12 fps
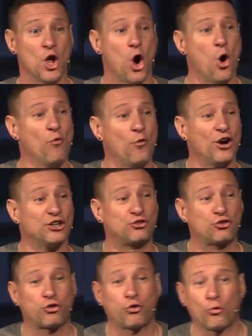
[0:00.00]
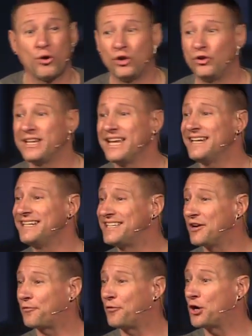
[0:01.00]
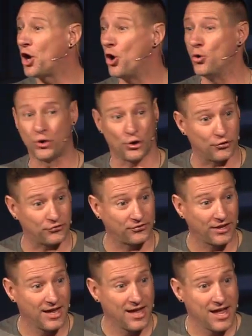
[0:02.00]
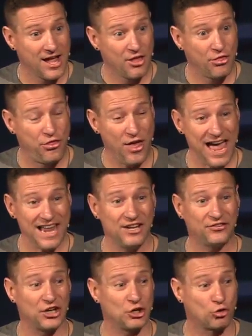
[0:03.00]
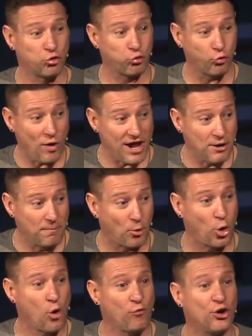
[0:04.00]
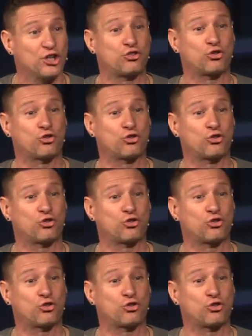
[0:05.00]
over 1 trillion different odors. That is incredible. Over 1